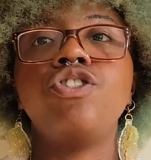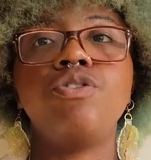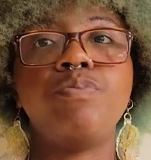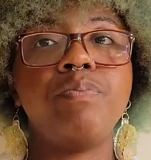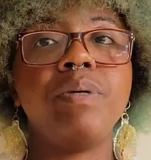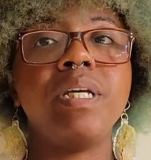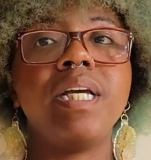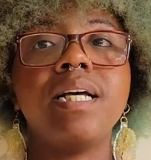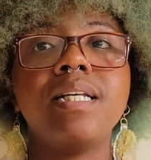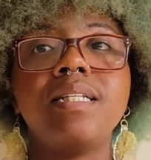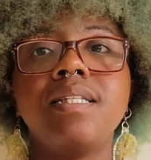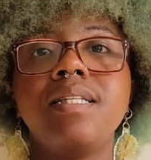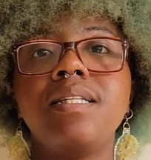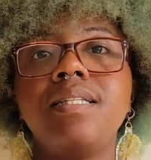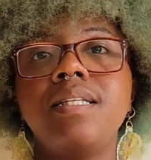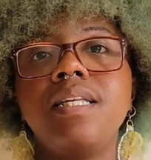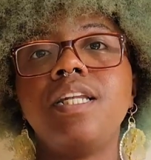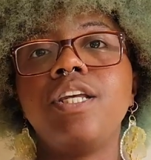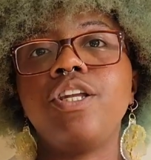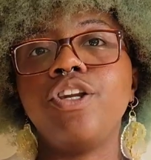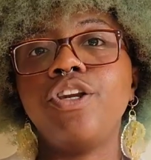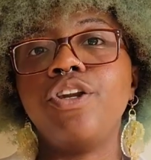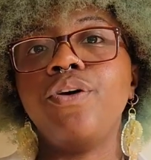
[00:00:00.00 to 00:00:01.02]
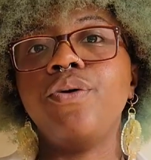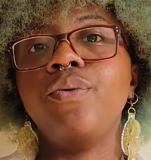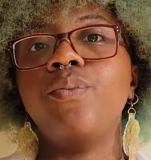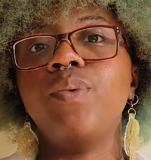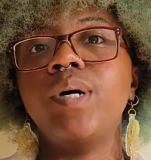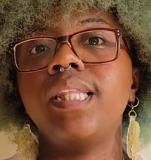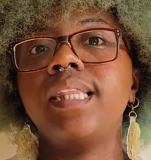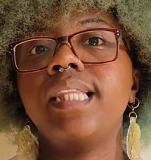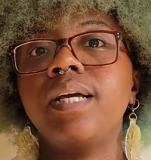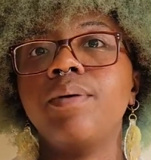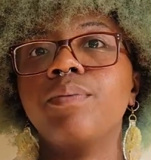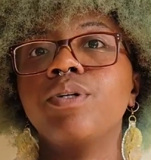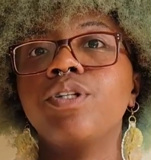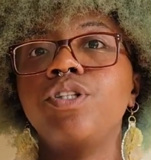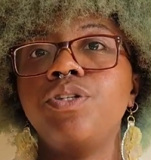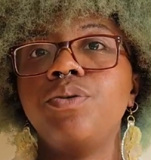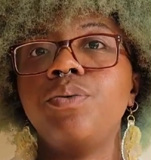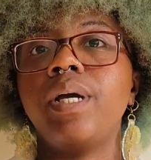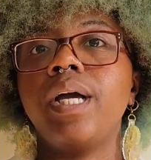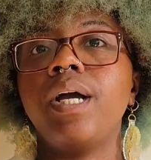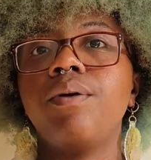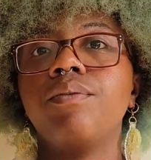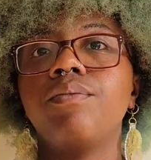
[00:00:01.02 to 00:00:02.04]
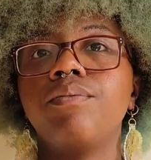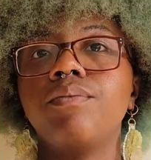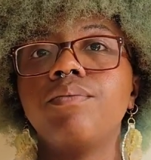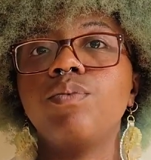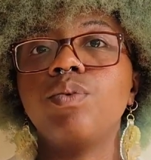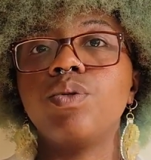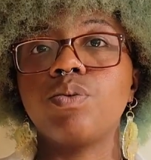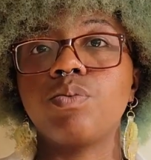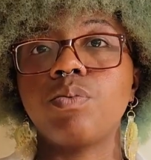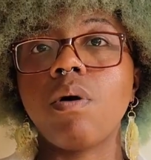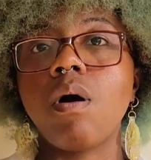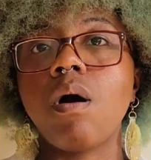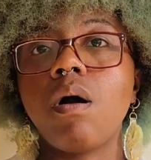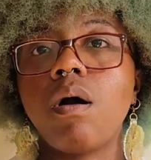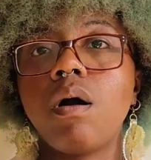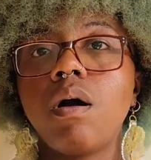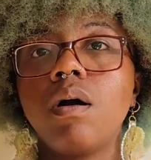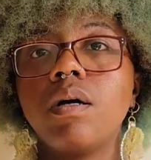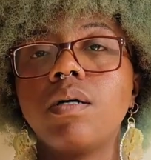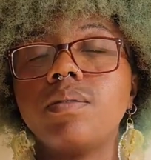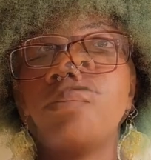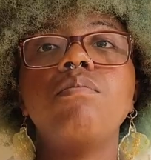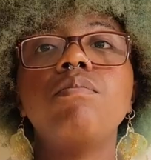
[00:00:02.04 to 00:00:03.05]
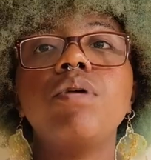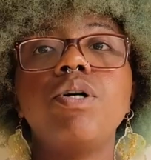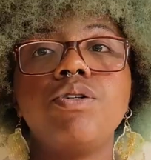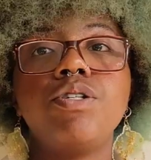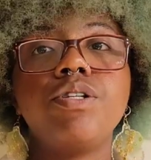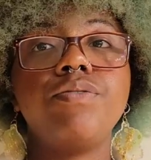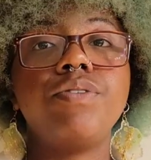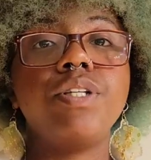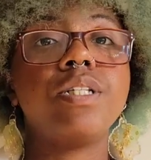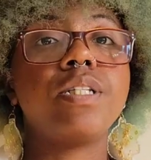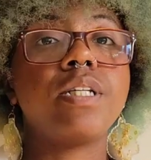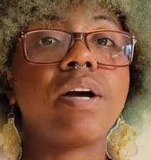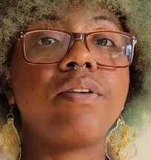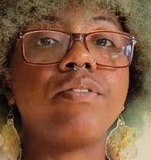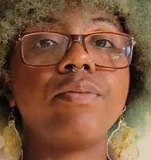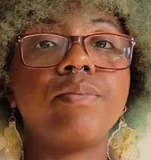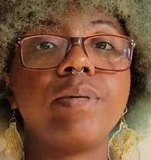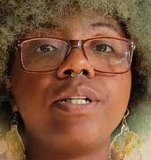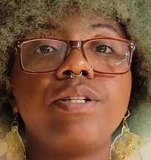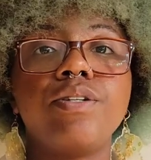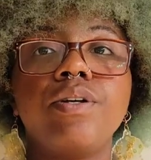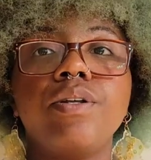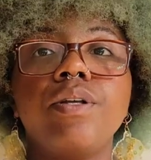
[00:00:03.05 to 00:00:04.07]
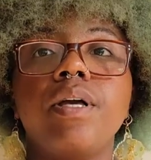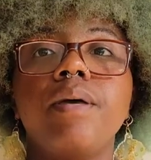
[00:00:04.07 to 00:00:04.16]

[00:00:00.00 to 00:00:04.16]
because the city knew what they were doing was wrong. Most of these governmental